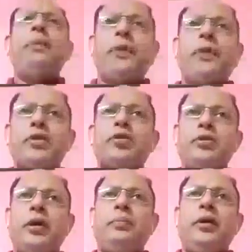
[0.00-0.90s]
and every parts
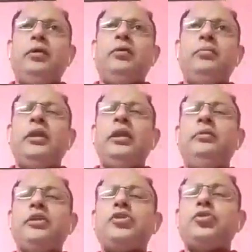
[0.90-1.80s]
of Japan,
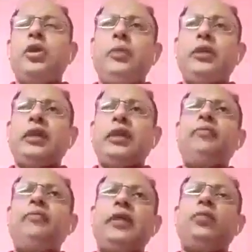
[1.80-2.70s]
very very strong, but they
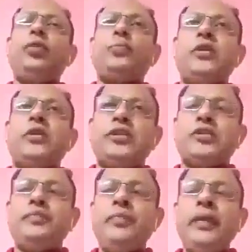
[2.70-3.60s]
have very good
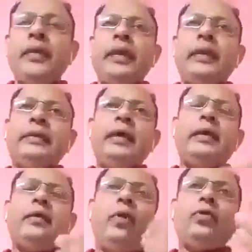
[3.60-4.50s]
presence.
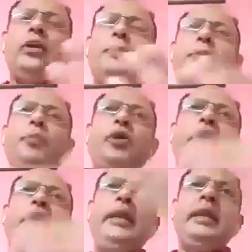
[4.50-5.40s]
They are not only
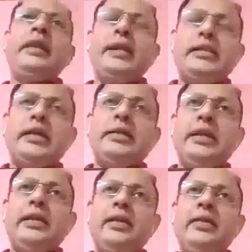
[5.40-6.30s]
promoting Indian
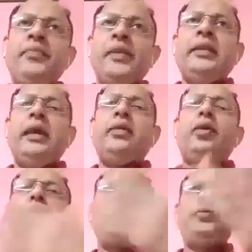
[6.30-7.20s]
culture, they are
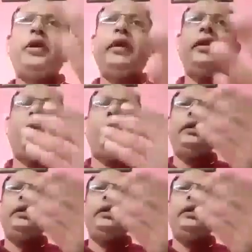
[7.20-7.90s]
not promoting